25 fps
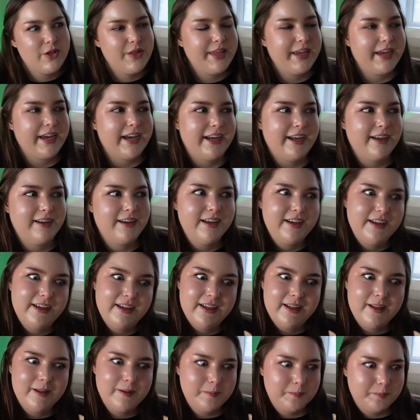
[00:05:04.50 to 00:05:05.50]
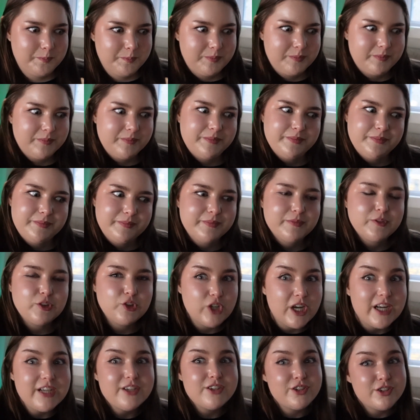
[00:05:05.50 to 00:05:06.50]
like I
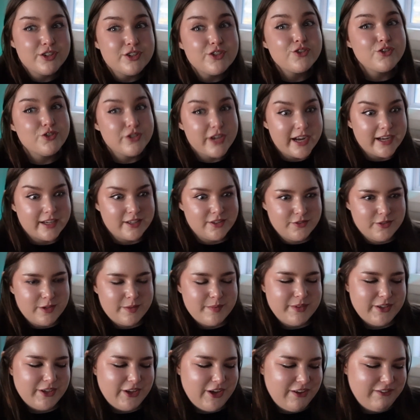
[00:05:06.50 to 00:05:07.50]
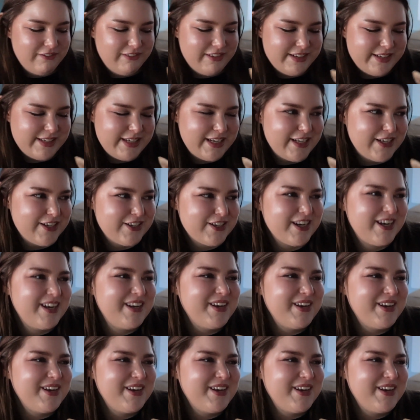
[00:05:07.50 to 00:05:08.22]
tried to distract from the conversation.